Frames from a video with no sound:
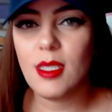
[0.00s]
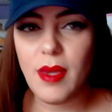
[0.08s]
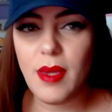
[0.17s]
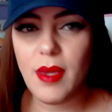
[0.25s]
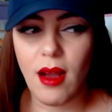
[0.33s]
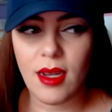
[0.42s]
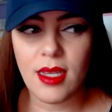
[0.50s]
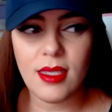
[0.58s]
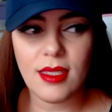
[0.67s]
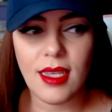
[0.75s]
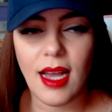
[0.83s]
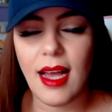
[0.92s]
To be
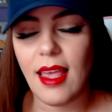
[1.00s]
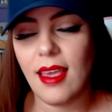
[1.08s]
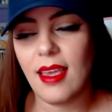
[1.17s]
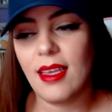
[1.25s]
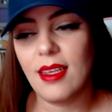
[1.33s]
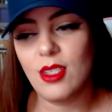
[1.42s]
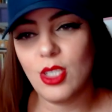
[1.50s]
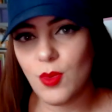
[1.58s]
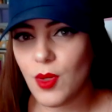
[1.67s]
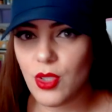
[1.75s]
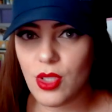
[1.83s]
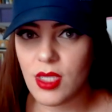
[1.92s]
honest, I do
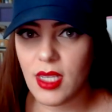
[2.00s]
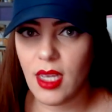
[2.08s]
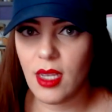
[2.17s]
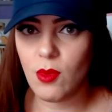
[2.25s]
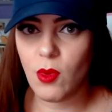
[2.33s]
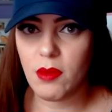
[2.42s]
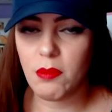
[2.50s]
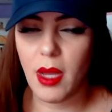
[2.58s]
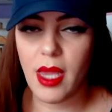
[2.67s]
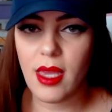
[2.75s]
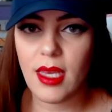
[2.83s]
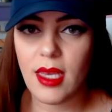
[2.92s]
understand what
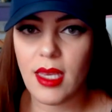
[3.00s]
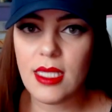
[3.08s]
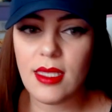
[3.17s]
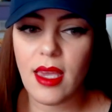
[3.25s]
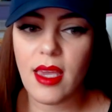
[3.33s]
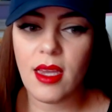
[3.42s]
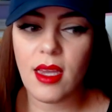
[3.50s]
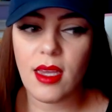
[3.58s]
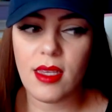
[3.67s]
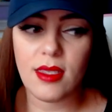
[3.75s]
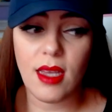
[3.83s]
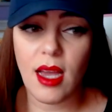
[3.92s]
Mike is saying
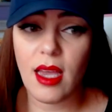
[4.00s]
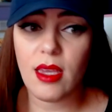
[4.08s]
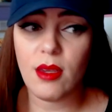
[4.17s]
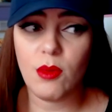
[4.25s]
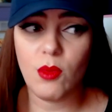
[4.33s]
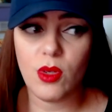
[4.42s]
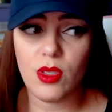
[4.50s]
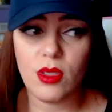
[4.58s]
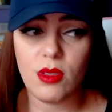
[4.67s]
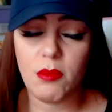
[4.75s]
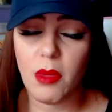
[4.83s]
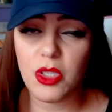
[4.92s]
because I was
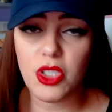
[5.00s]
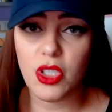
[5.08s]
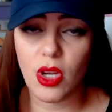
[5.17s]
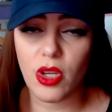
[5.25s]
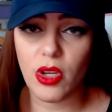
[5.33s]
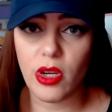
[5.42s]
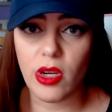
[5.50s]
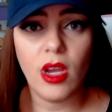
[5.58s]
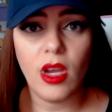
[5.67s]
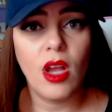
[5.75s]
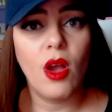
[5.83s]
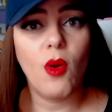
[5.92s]
much younger
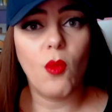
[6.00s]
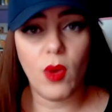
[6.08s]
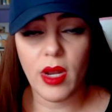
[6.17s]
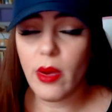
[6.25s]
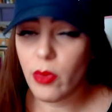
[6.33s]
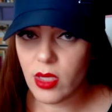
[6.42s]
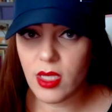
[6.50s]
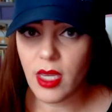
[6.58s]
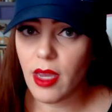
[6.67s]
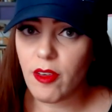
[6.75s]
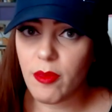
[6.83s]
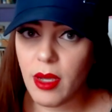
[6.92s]
when I would take
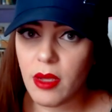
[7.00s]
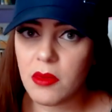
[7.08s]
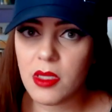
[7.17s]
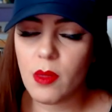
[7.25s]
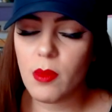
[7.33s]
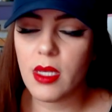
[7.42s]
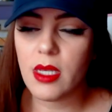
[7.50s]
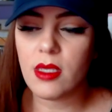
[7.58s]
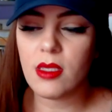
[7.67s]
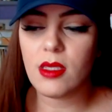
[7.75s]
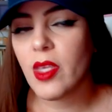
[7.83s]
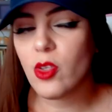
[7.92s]
care of my own
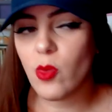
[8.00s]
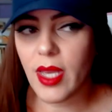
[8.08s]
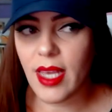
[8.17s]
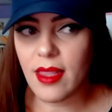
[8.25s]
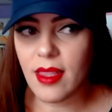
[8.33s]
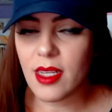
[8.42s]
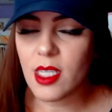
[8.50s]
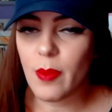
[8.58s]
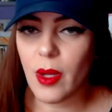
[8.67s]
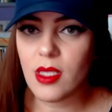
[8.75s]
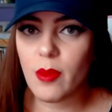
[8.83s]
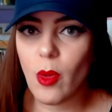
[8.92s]
siblings. So I get that it's
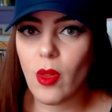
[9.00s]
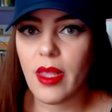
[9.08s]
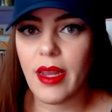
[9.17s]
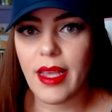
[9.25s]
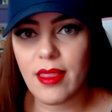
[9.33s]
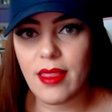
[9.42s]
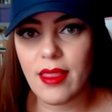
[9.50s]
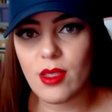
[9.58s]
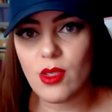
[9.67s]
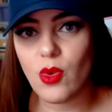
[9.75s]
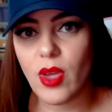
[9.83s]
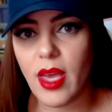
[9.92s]
possible and I get that
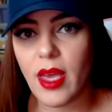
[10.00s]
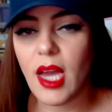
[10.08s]
it's okay.